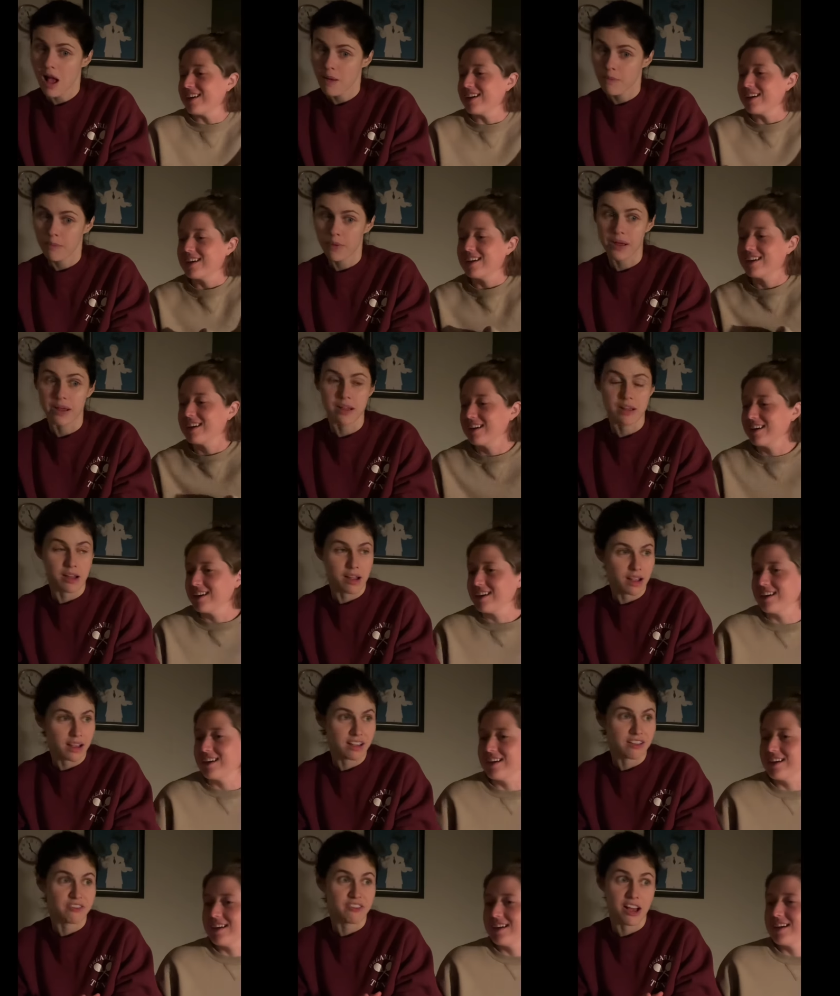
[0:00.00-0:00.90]
Speaker 1: but
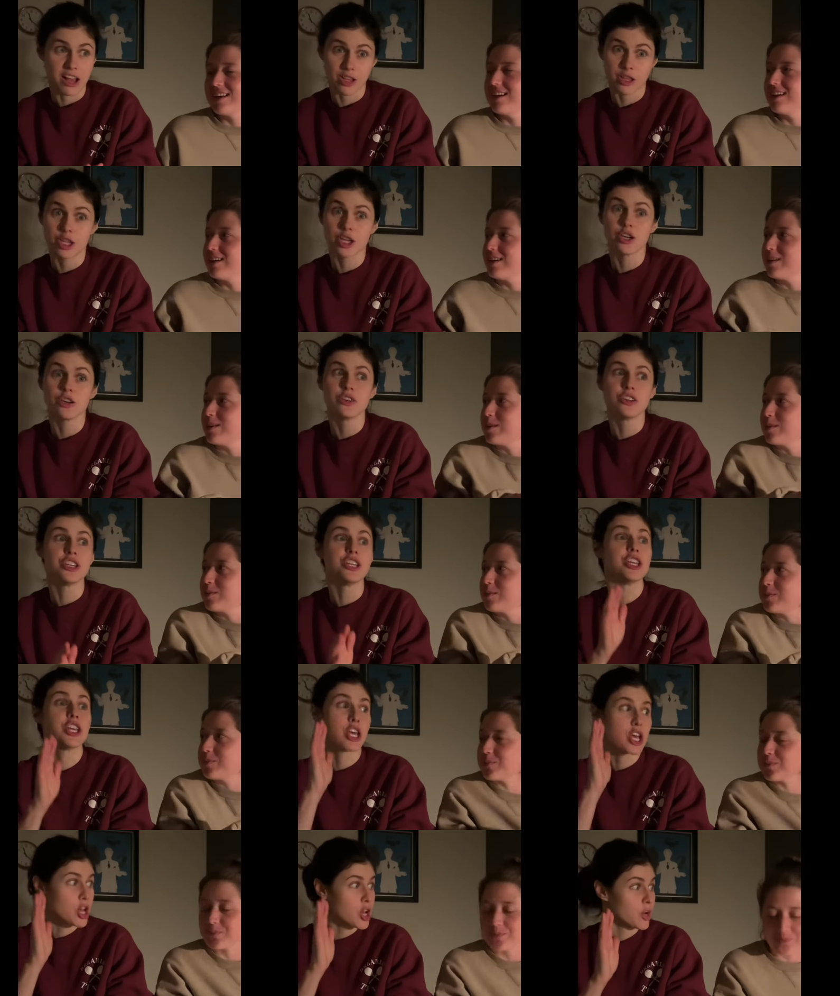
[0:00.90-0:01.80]
if I lose
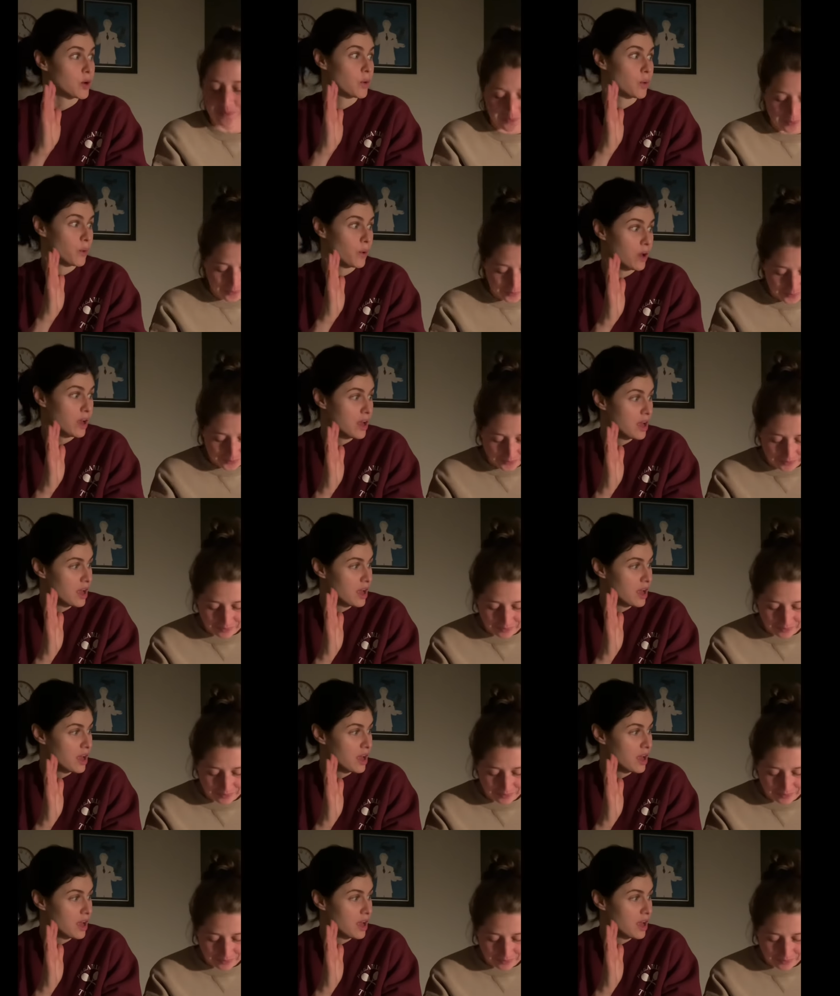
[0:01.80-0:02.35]
you.